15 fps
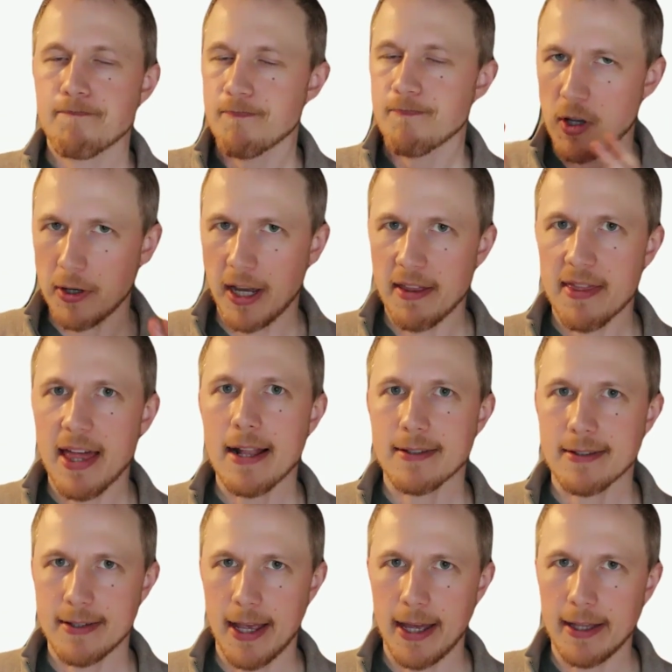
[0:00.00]
Okay, that
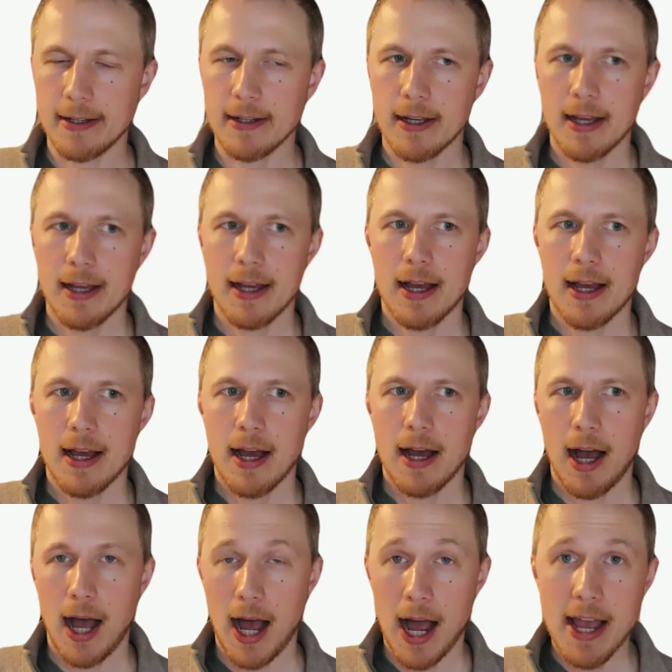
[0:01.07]
said,
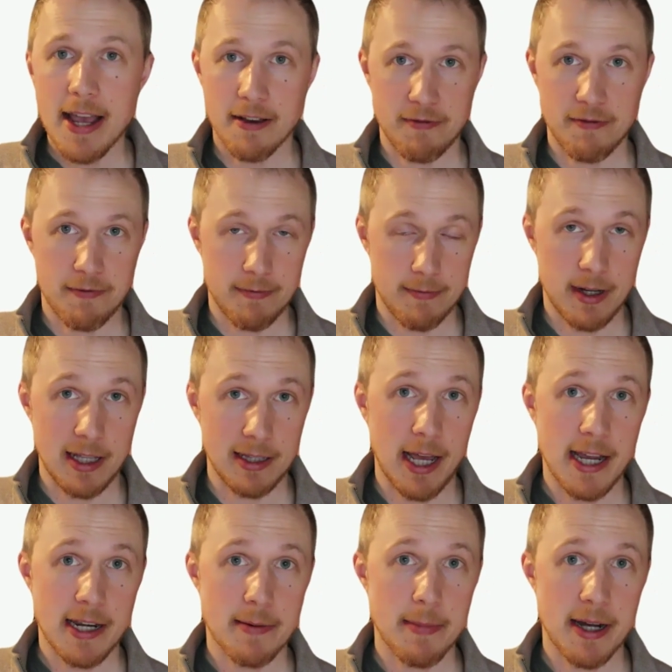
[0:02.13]
I have
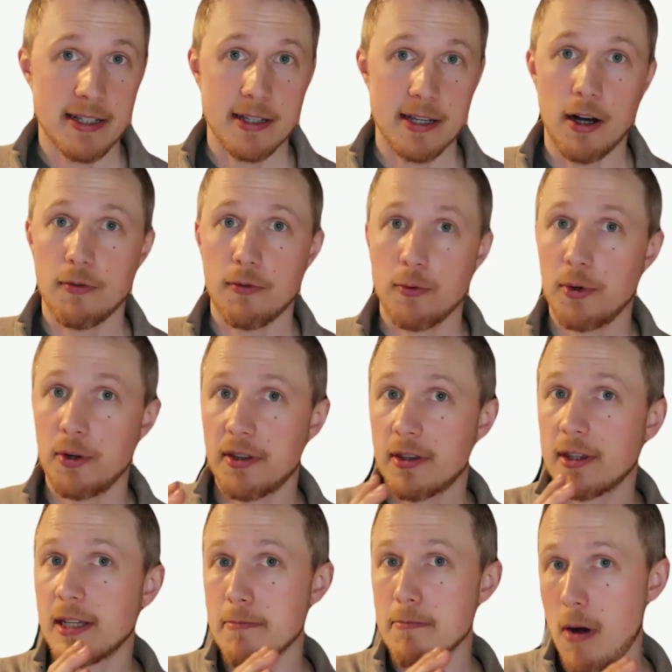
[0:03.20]
aligned myself with
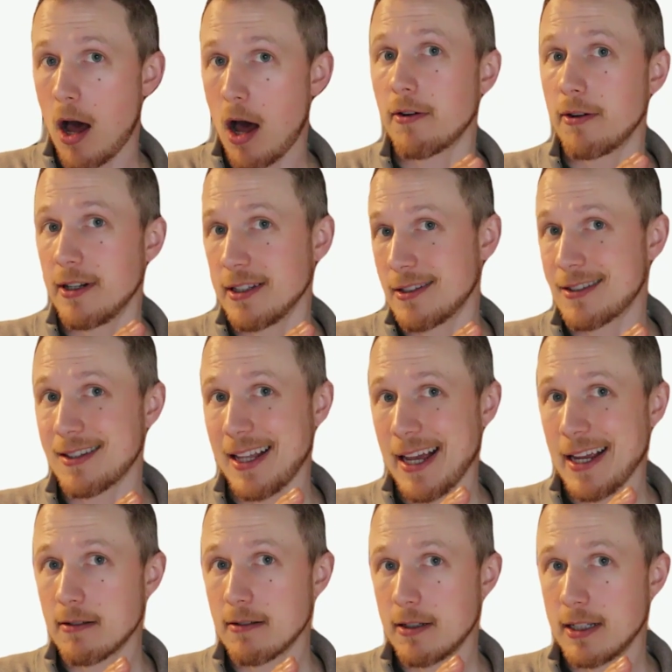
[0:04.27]
the moderate
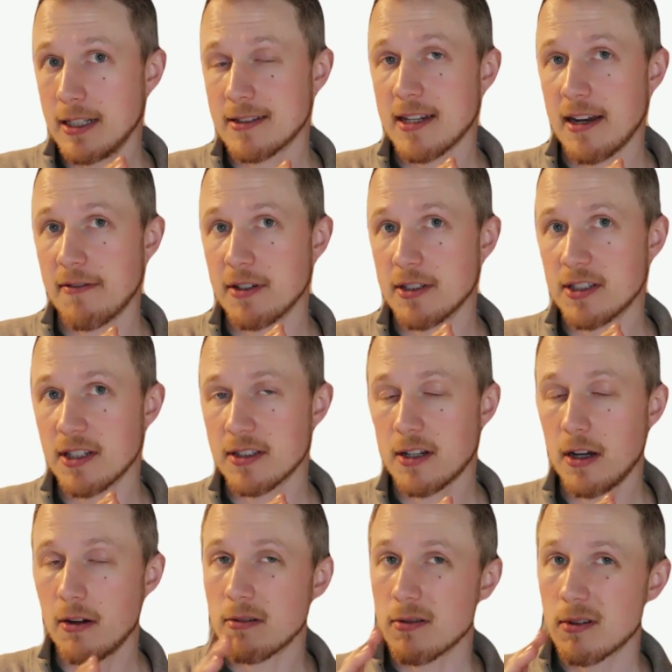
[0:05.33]
slate in San
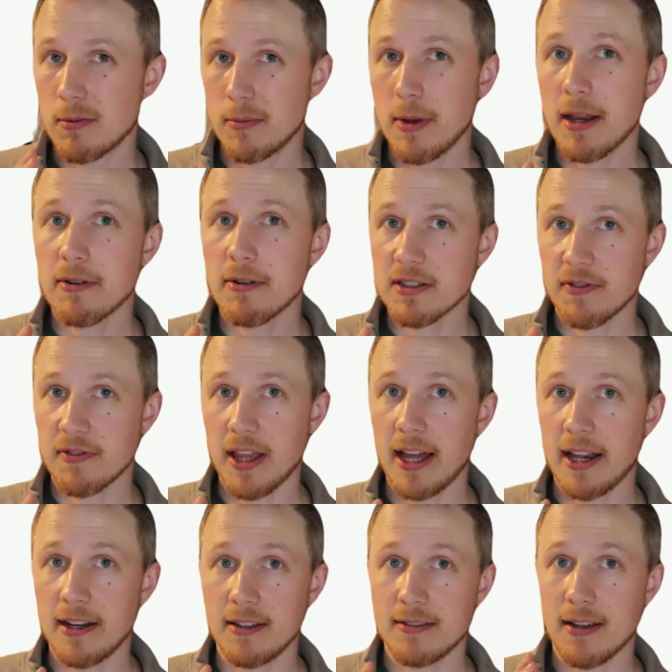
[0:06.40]
Francisco. Main reason for
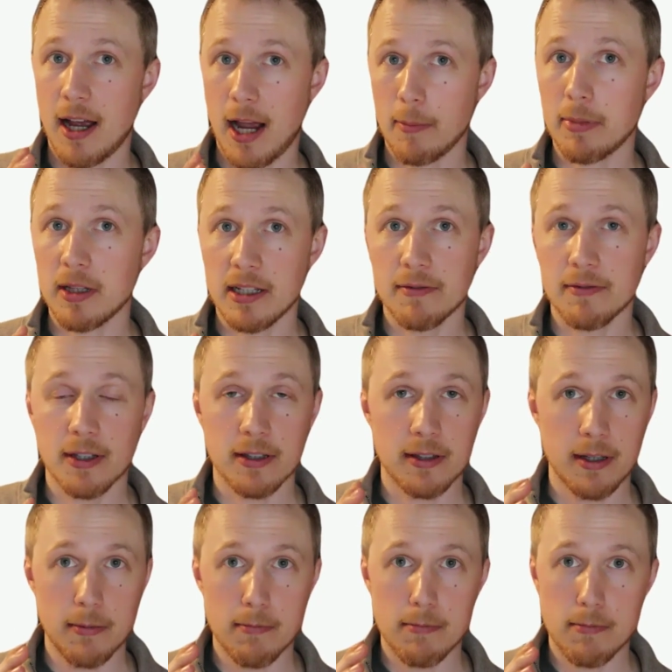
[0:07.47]
that is I believe that
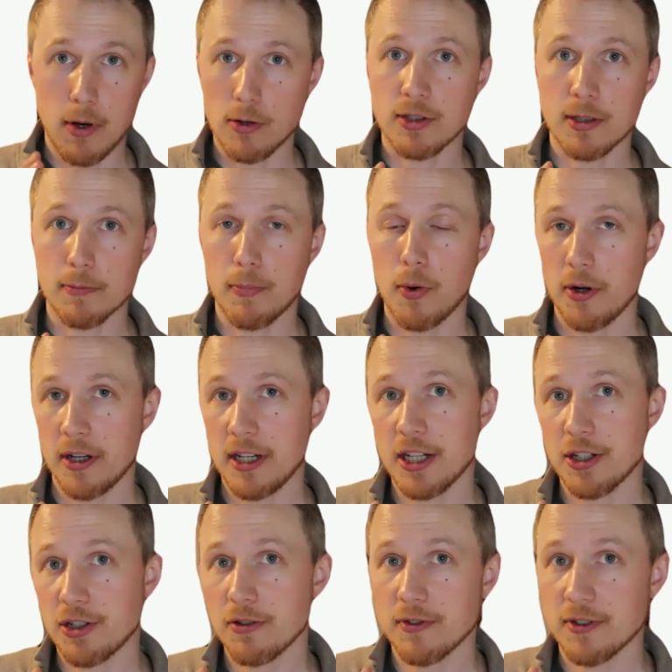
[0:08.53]
the most important
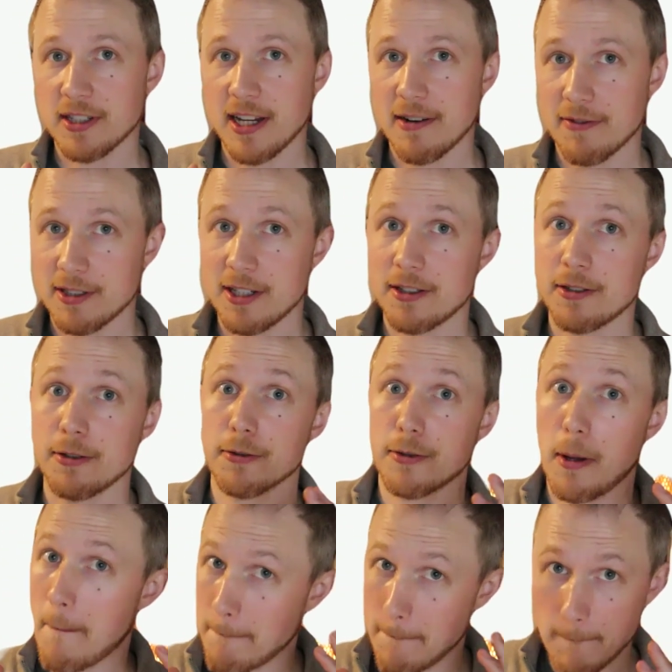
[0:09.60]
issue for San Francisco is
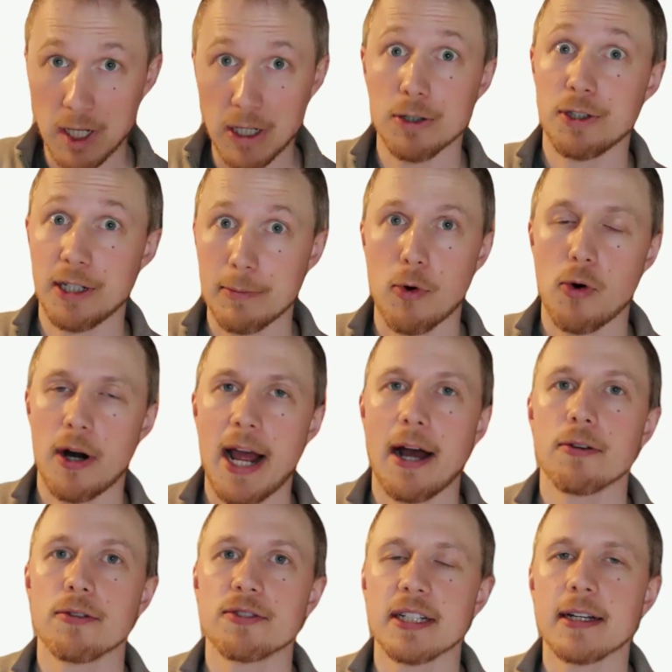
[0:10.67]
building more
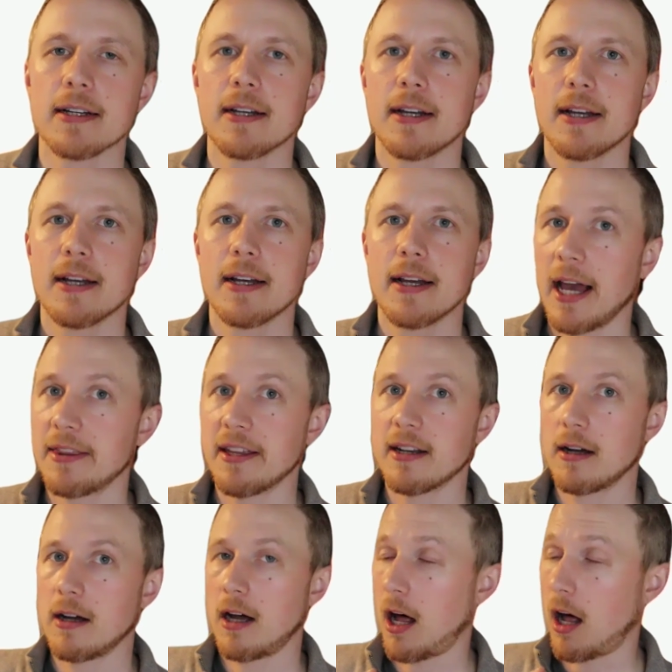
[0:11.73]
housing, and
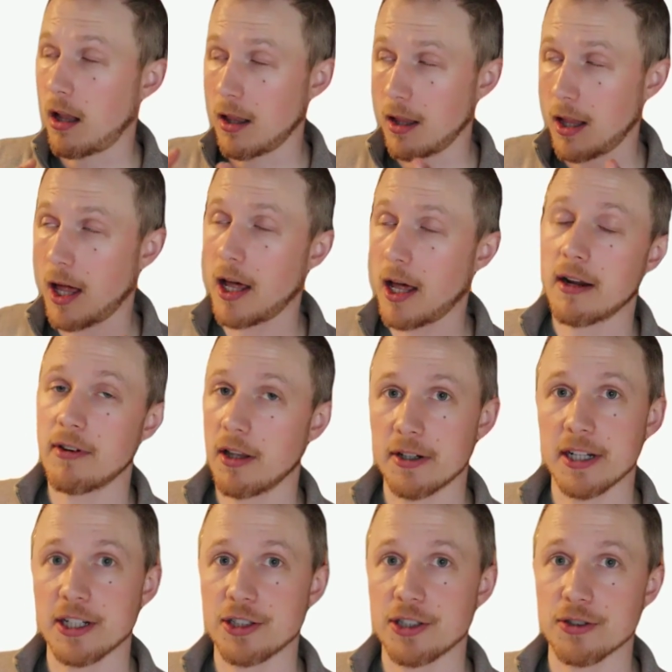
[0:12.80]
that a lot of other
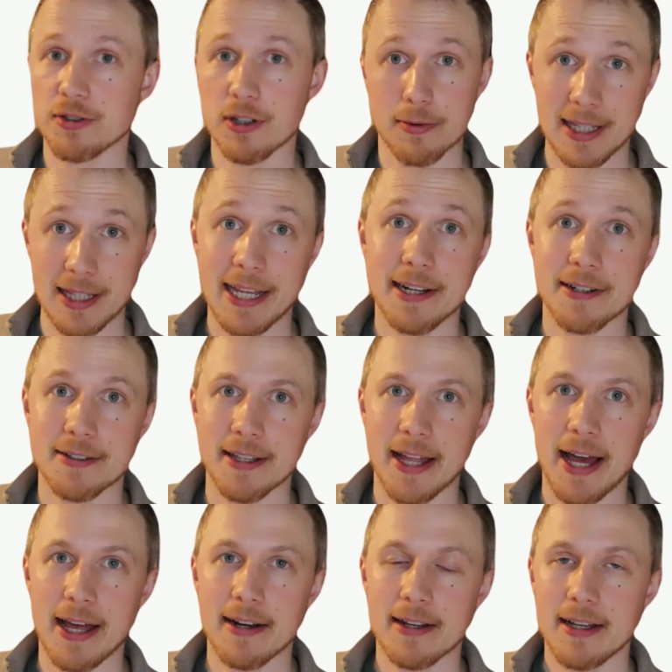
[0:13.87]
issues are related to that.